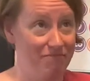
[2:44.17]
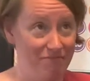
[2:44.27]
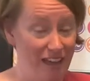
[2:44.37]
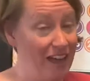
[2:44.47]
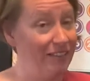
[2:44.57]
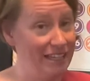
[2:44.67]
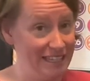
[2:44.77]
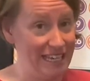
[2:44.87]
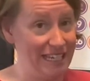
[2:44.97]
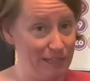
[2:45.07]
at least
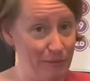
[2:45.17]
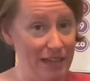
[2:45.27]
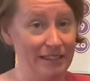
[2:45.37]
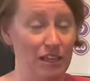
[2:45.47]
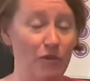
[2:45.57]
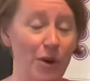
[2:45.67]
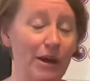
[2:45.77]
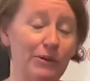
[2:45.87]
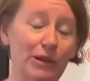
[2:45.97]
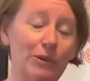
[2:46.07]
6 months. I'll
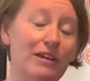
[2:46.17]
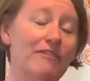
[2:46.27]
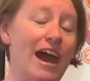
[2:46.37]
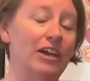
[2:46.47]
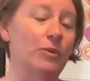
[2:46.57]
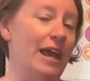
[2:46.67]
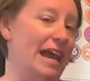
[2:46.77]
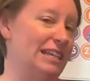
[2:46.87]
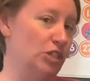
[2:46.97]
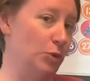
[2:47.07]
probably reevaluate
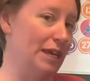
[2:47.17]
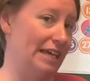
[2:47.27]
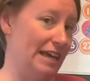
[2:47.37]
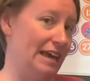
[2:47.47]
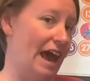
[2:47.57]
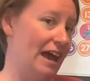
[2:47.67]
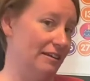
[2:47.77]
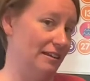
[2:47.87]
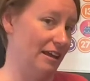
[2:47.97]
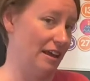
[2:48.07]
and tweak it
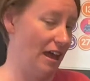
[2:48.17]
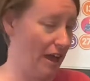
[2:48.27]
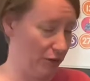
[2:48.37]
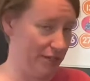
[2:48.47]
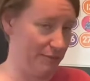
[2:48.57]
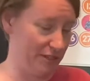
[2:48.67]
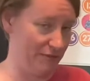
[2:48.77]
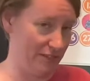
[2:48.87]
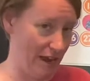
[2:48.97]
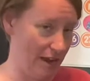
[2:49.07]
at Christmas
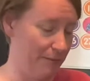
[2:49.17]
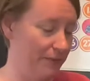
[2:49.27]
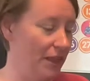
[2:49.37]
time.